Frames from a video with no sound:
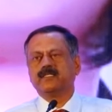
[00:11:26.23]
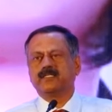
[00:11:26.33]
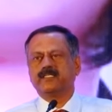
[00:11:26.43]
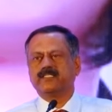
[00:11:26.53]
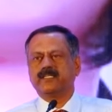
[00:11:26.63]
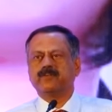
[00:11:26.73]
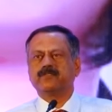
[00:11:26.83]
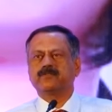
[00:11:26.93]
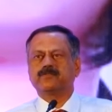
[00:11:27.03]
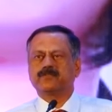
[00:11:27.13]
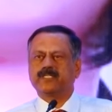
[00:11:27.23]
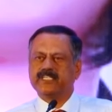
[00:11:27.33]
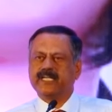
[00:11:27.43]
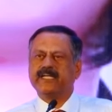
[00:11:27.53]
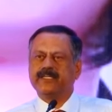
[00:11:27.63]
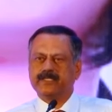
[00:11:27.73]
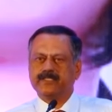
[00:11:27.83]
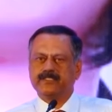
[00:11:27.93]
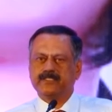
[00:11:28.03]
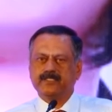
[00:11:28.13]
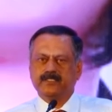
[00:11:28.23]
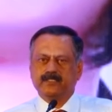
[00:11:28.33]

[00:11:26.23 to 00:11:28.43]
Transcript: 37 to 39 years